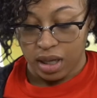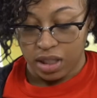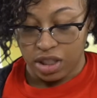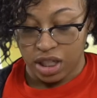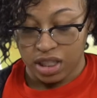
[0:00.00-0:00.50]

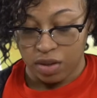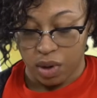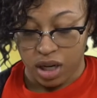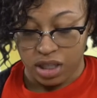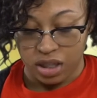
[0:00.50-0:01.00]
Jessie
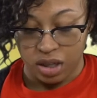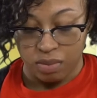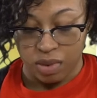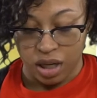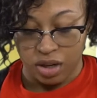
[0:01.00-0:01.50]
watched
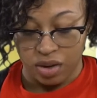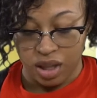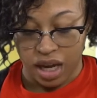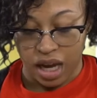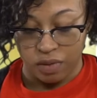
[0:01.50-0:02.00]
them and knew
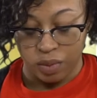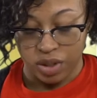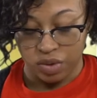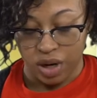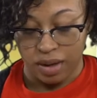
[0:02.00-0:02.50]
that Evan
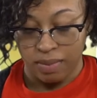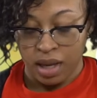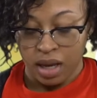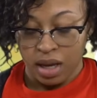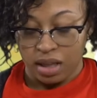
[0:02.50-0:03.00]
was right.
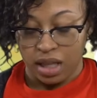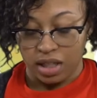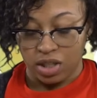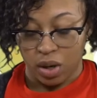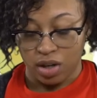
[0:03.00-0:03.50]
They
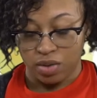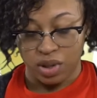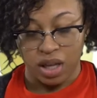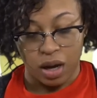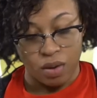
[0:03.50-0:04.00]
talked
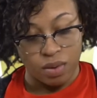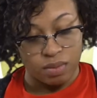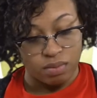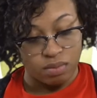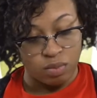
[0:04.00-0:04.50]
without
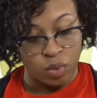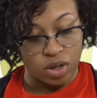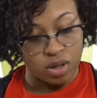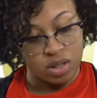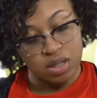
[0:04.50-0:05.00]

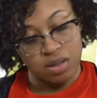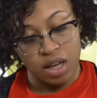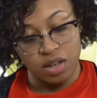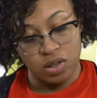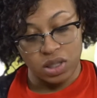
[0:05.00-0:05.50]
words.
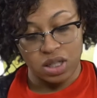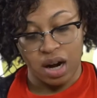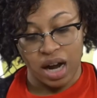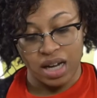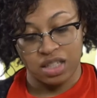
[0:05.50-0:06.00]
They used
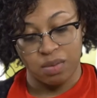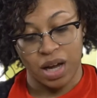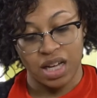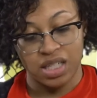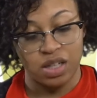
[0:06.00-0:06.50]
their eyes to
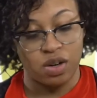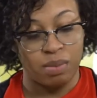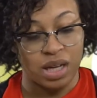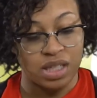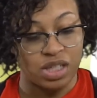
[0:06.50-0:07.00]
pass secret
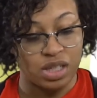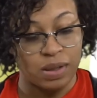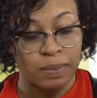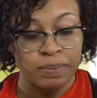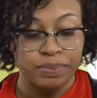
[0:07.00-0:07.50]
messages.
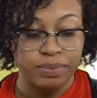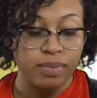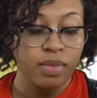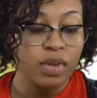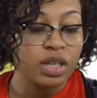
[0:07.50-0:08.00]

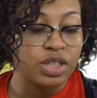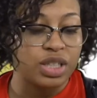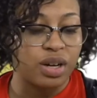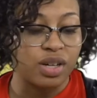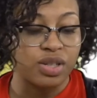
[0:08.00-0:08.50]

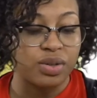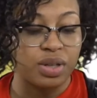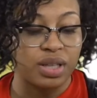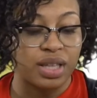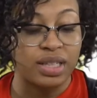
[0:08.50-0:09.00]
She also knew
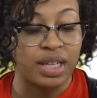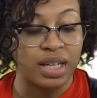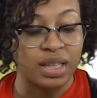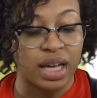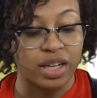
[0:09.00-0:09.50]
that they
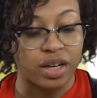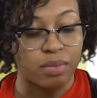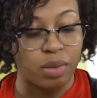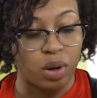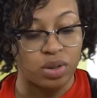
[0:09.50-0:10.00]
didn't like her,
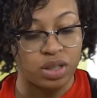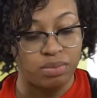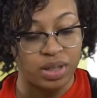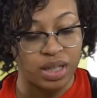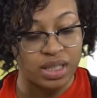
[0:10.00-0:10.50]
but only
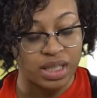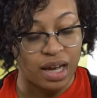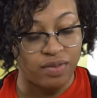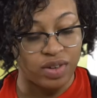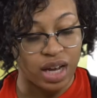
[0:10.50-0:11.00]
because
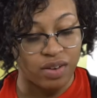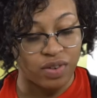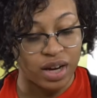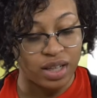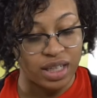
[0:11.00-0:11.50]
Evan had
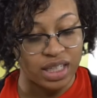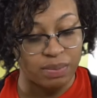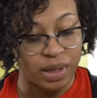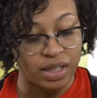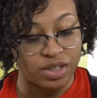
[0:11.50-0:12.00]
finally
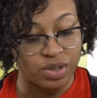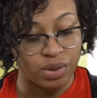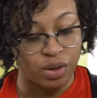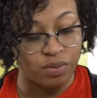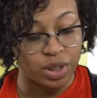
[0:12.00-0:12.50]
explained it to
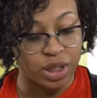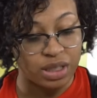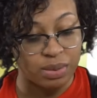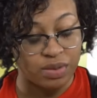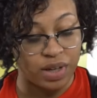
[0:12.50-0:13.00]
her over
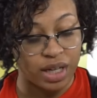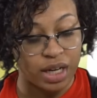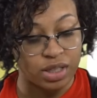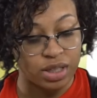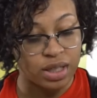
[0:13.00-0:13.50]
Christmas
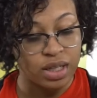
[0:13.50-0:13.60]
vacation.